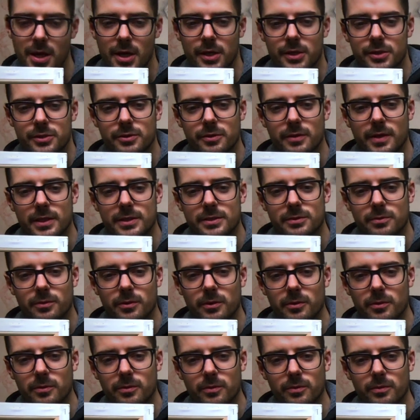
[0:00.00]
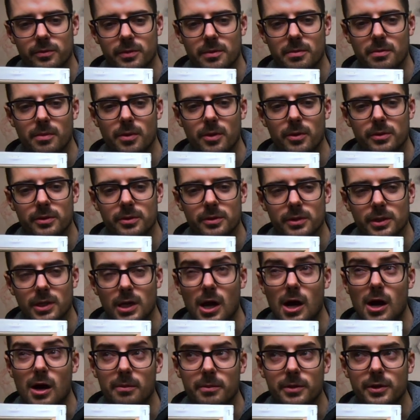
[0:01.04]
So that's where the
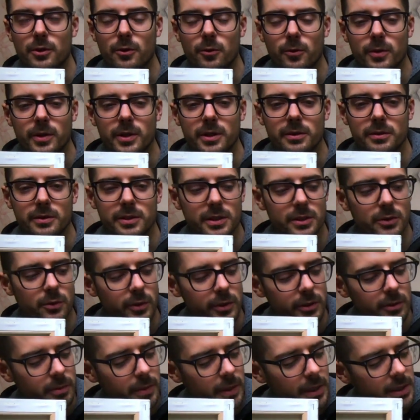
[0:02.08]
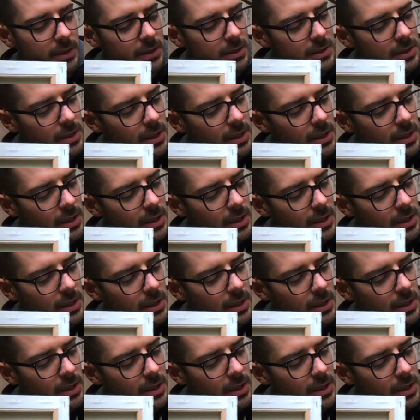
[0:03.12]
common oil in oil paint.